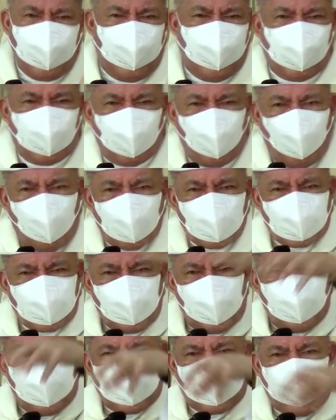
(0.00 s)

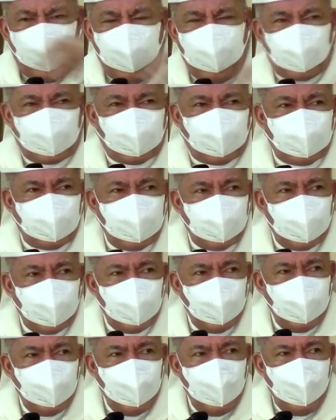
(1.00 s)
enclosure, gate.
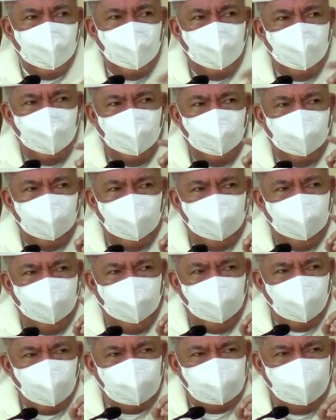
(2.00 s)

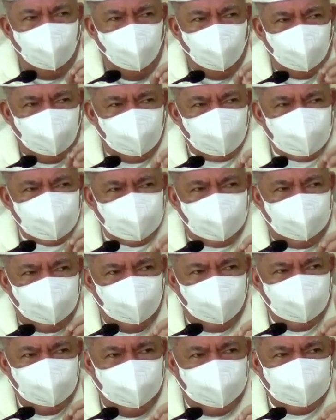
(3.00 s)
Ang focus
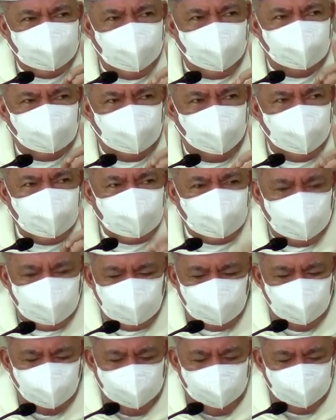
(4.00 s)
karon, my dear friends,
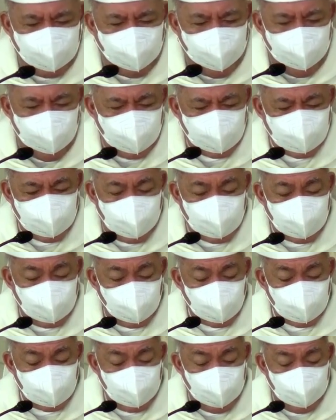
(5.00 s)
is balik-balik si
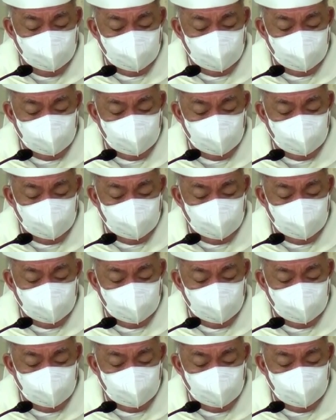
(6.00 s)
Jesus.